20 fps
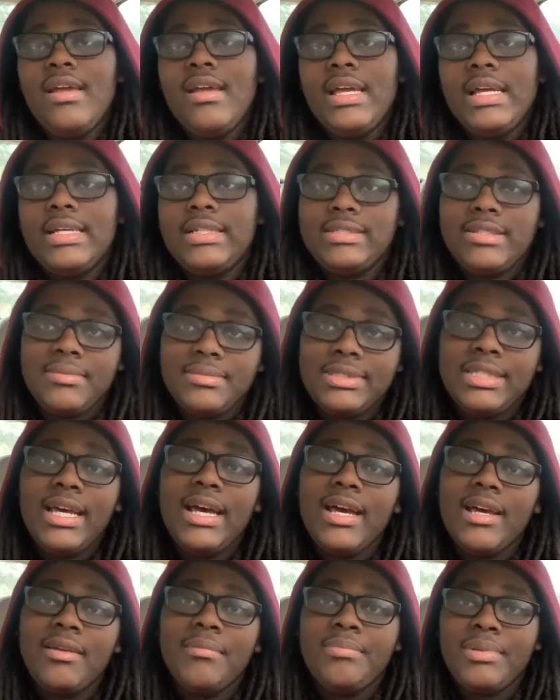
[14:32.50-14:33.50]
Because I'm
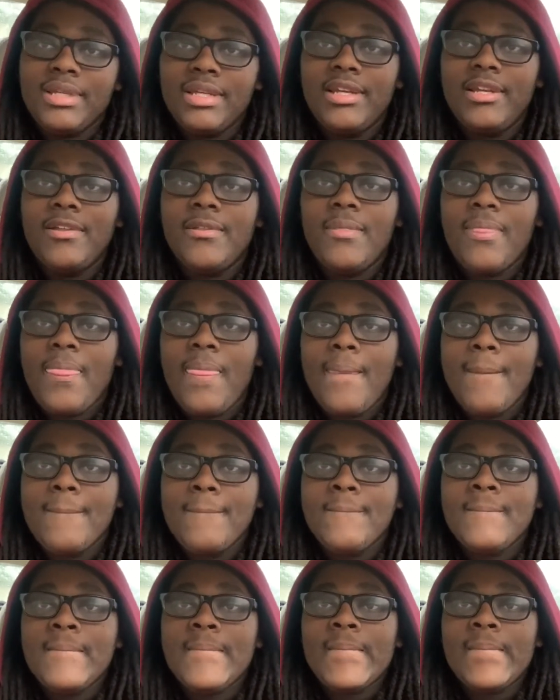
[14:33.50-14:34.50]
tired of playing.
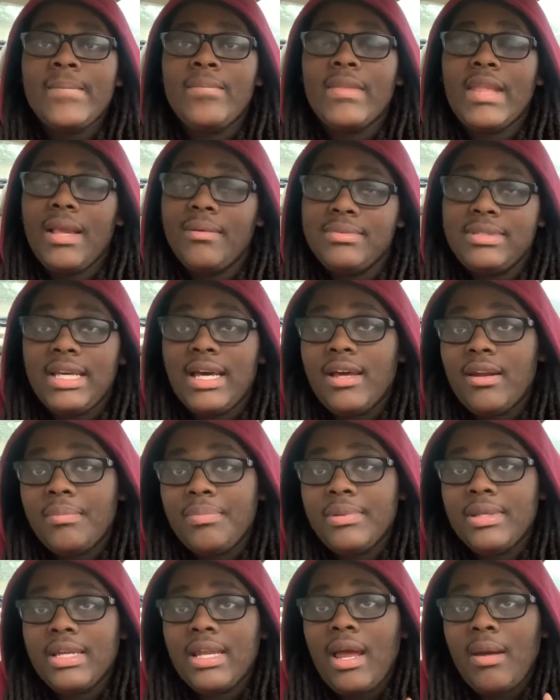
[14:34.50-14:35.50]
I'm tired of
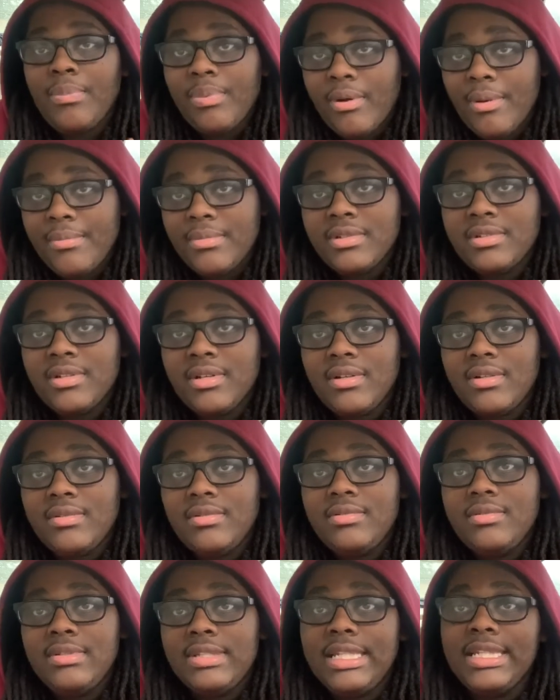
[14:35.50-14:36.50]
playing. I promise y'all.
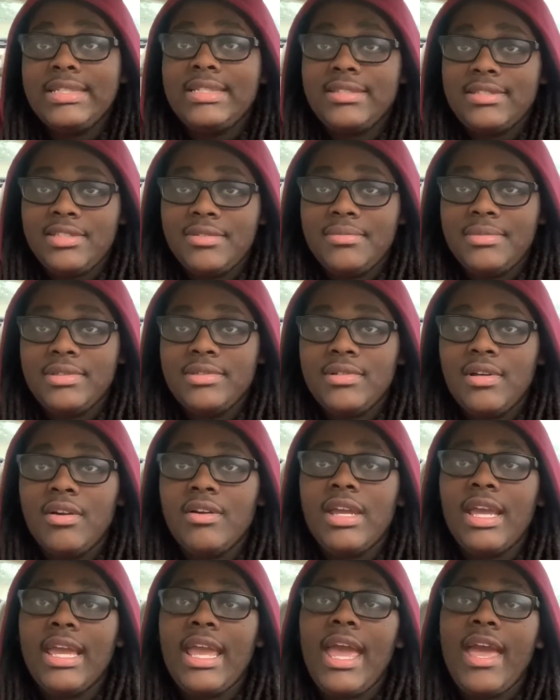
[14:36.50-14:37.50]
Listen to me,
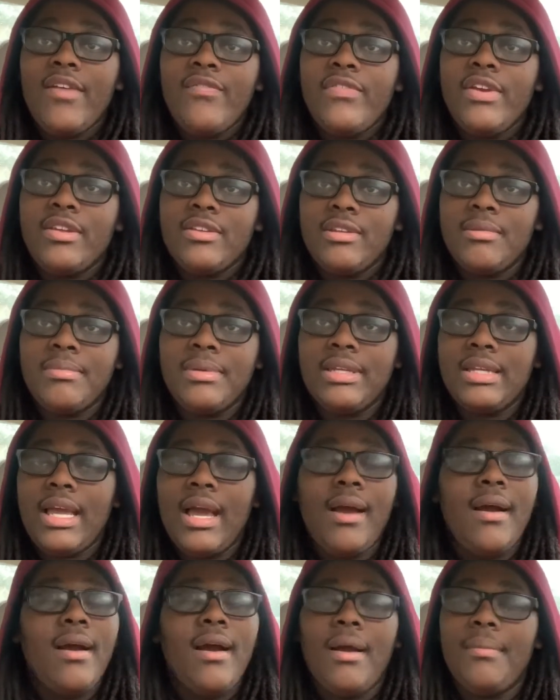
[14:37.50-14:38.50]
okay? Have faith in me.
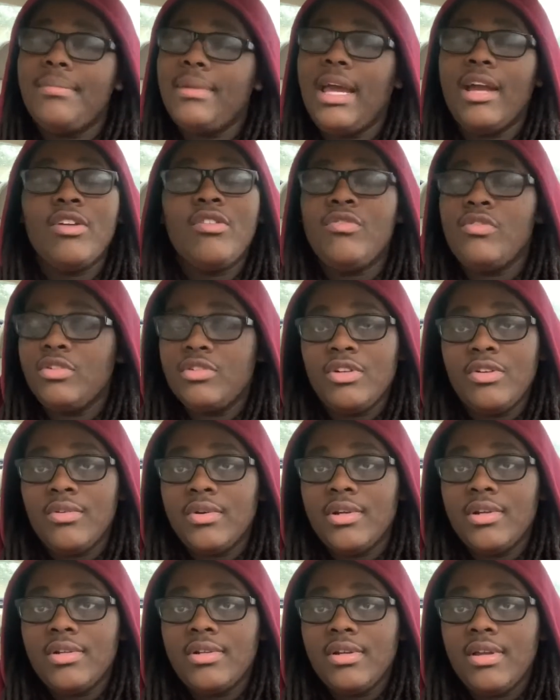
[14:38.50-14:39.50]
I'm not going
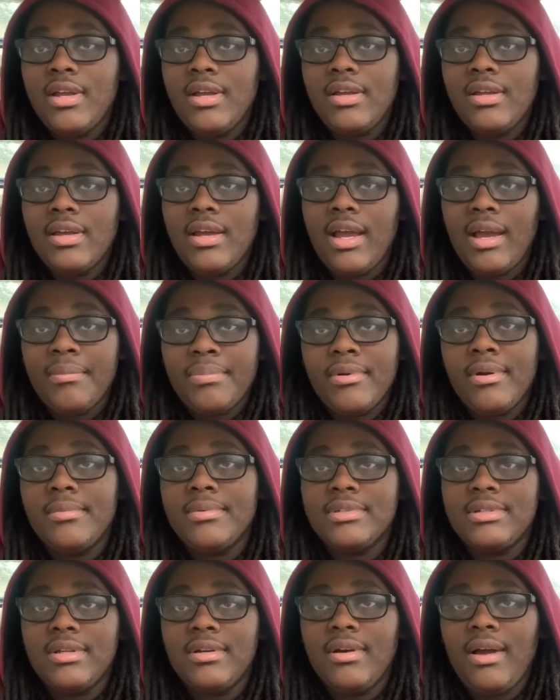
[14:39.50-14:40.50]
nowhere. I
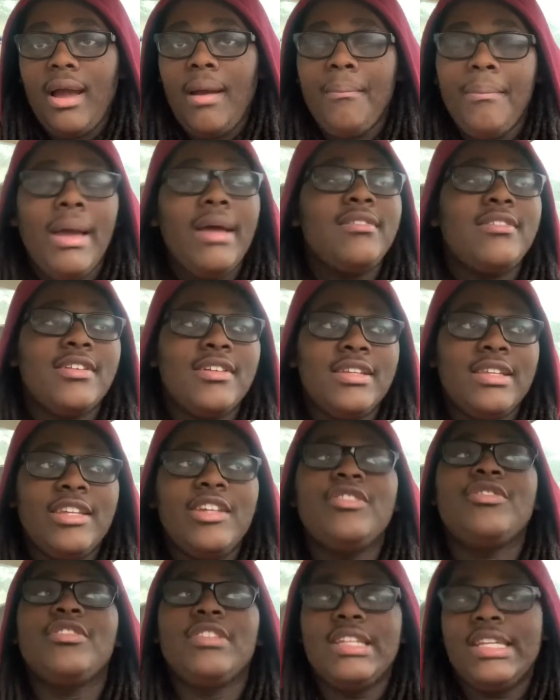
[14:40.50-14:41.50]
promise y'all. I'm about to
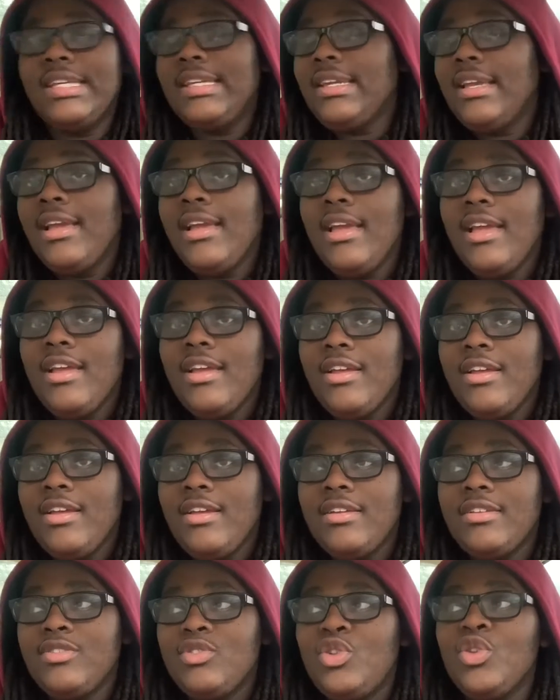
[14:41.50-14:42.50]
literally
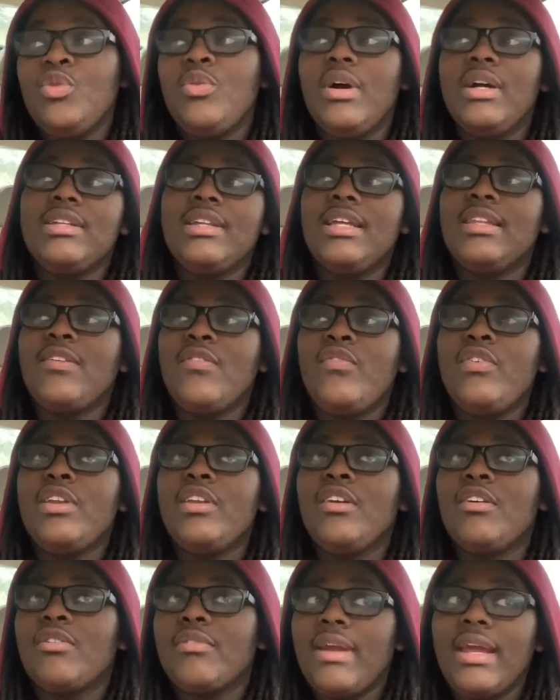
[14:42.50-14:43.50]
do another
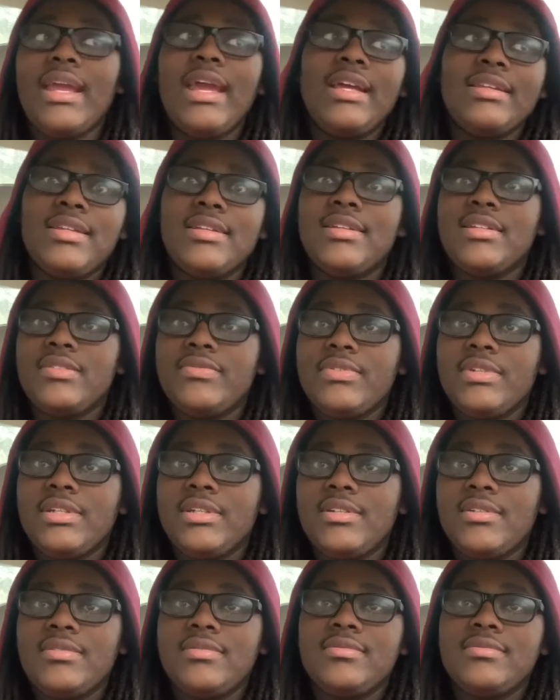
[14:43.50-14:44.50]
video right after this
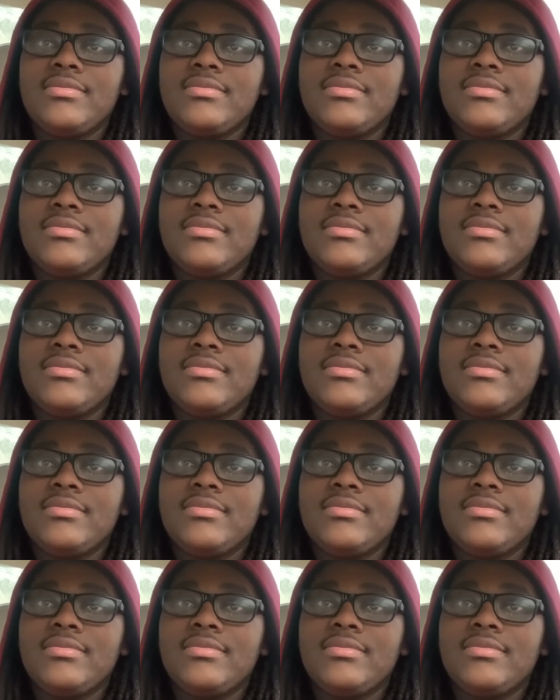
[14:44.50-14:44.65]
video.